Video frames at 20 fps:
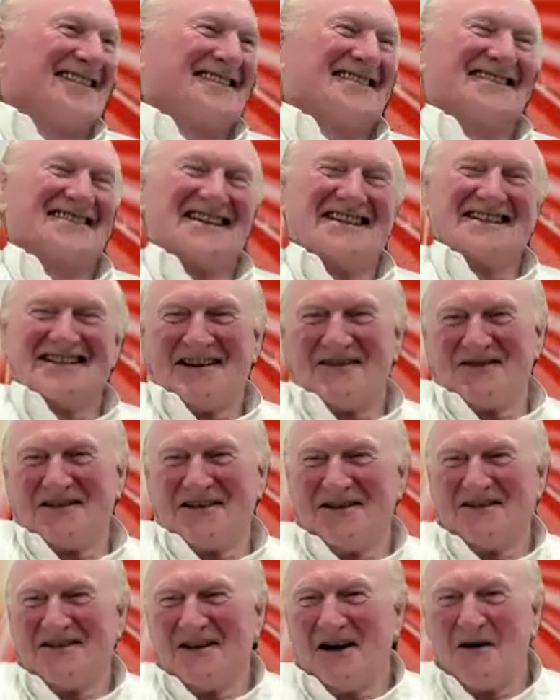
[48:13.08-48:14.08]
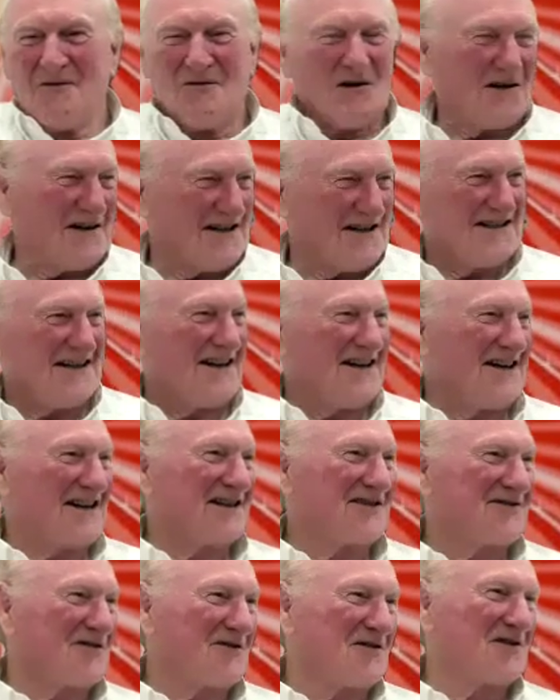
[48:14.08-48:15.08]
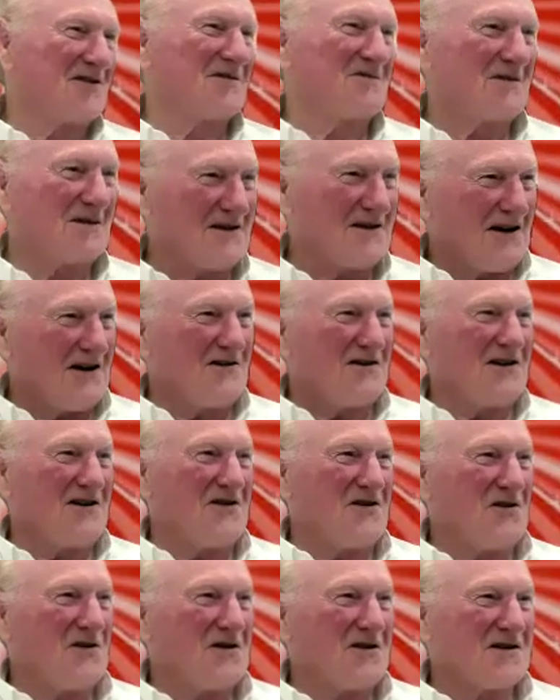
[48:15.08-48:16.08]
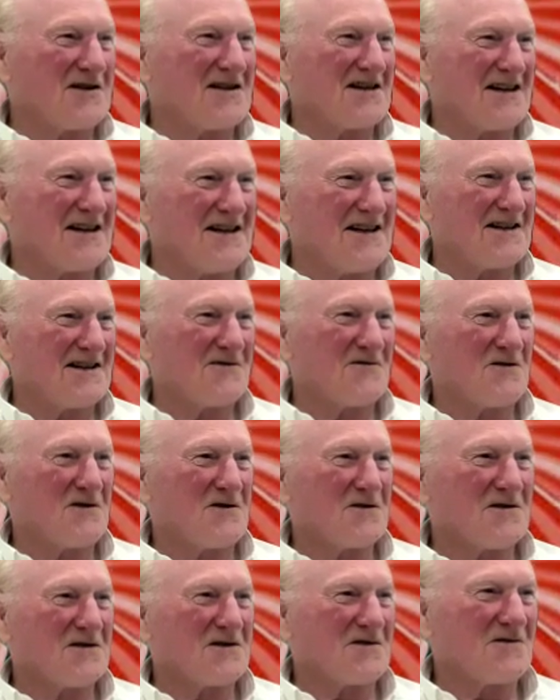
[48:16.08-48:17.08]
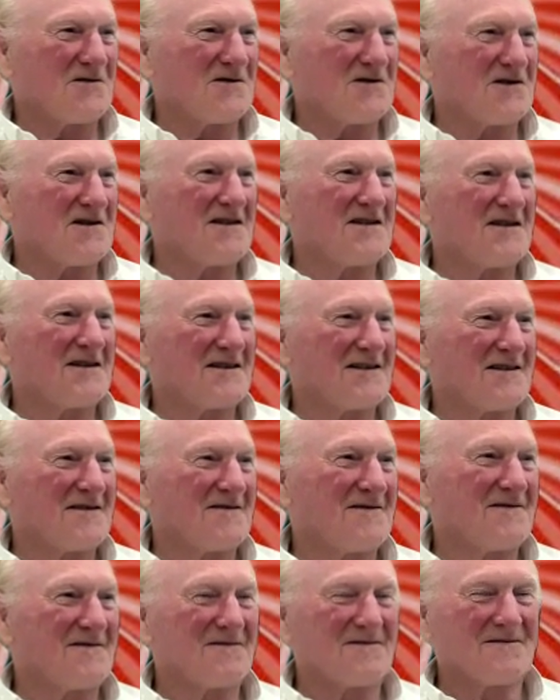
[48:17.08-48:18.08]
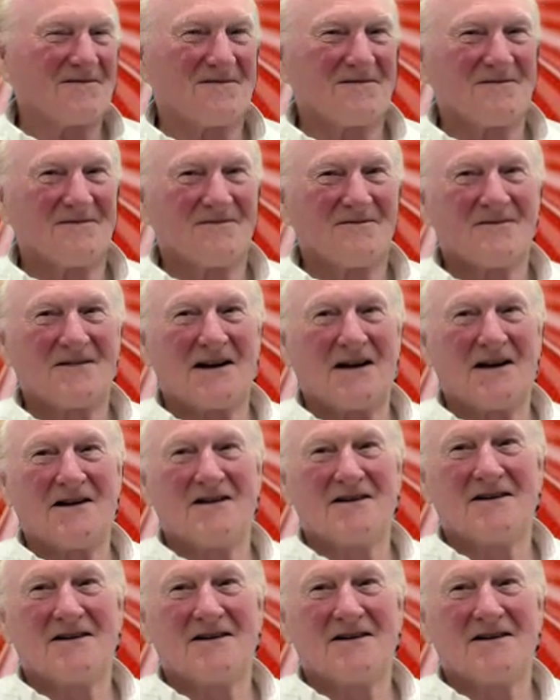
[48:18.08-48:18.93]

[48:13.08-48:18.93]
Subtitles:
That's up to you. I'm not going to say yes for you. Only you can say yes for yourself, isn't it?